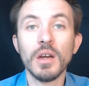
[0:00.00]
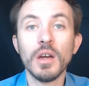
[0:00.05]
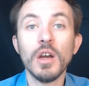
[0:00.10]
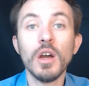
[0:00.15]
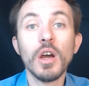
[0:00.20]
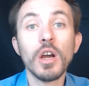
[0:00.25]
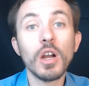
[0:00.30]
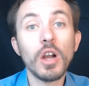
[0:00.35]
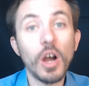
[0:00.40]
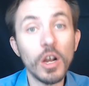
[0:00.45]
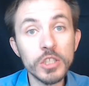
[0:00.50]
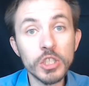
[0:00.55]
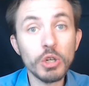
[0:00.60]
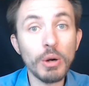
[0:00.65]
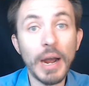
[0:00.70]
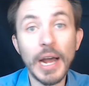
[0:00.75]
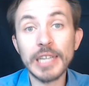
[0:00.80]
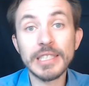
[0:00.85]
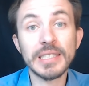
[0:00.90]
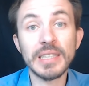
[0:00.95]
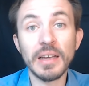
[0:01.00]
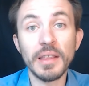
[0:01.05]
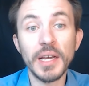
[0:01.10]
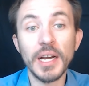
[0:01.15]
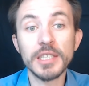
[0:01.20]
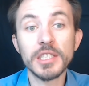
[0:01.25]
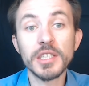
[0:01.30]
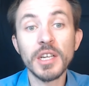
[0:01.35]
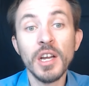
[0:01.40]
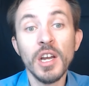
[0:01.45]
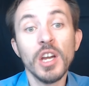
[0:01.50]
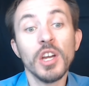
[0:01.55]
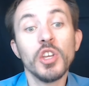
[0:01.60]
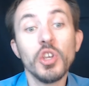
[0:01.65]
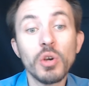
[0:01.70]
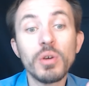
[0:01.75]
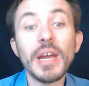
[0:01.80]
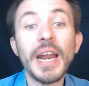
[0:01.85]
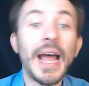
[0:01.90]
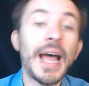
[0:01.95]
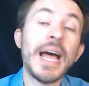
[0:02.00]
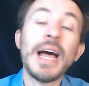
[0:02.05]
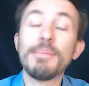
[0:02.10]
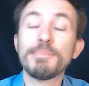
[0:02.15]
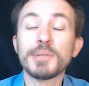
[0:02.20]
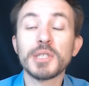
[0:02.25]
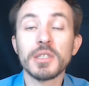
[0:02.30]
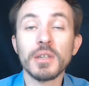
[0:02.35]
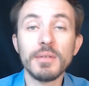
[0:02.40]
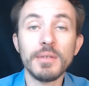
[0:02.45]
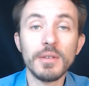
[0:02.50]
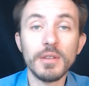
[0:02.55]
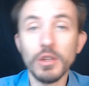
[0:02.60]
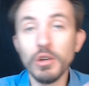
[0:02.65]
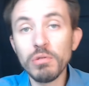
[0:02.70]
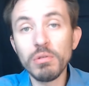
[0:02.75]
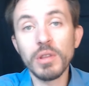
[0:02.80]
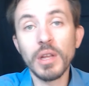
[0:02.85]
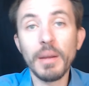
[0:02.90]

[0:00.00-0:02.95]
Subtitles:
Contrasting this, you can absolutely